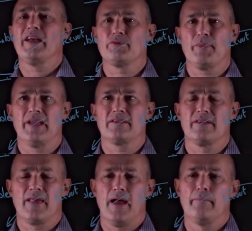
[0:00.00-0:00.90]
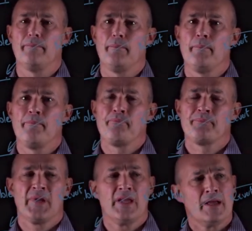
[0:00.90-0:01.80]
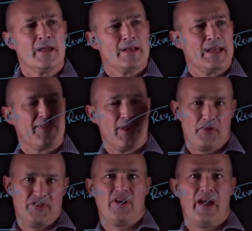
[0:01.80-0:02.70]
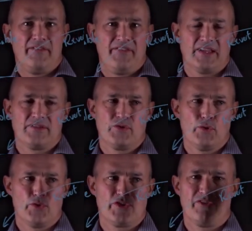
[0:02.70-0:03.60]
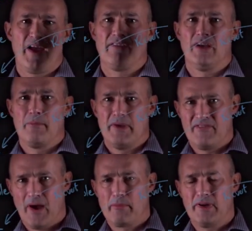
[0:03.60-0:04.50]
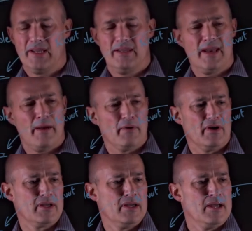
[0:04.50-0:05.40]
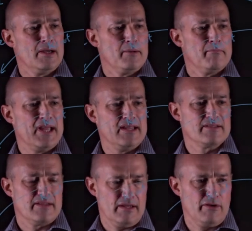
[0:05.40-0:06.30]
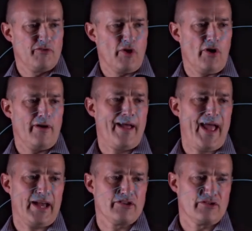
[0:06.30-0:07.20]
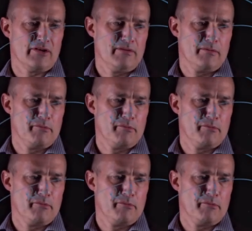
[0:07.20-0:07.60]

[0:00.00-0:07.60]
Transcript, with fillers: aspects to that. Now, the other side effect, of course, of having IP fabric in the network means that you've got extra